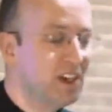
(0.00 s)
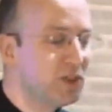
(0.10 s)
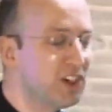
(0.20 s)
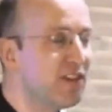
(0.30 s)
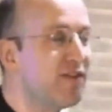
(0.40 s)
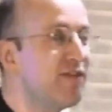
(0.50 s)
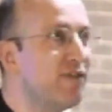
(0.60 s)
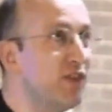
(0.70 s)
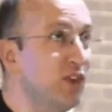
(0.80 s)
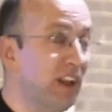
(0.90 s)
But they're
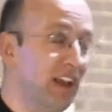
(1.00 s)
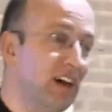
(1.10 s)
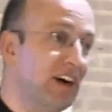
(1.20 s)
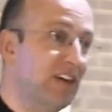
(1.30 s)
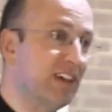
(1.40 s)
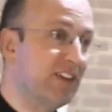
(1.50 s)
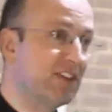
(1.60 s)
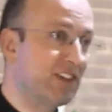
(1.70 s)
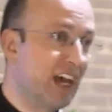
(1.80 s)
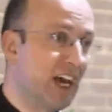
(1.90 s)
full of
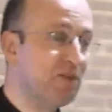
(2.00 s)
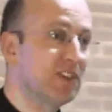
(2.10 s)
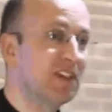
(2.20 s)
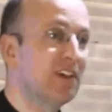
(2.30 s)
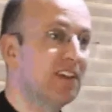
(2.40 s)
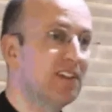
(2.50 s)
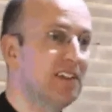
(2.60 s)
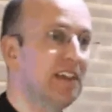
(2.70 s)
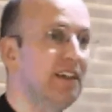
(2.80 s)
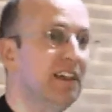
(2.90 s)
his apostolic
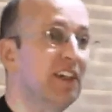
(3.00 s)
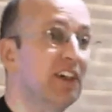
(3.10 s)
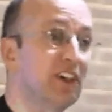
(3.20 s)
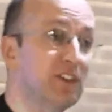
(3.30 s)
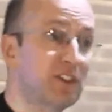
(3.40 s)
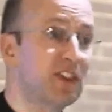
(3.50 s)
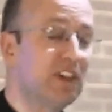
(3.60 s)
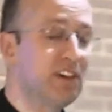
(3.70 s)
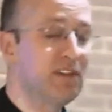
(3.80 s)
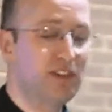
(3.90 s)
zeal and
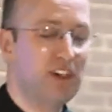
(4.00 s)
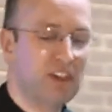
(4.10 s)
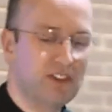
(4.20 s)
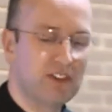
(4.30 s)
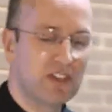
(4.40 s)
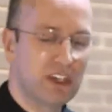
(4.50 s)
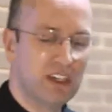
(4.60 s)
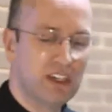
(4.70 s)
concern for others.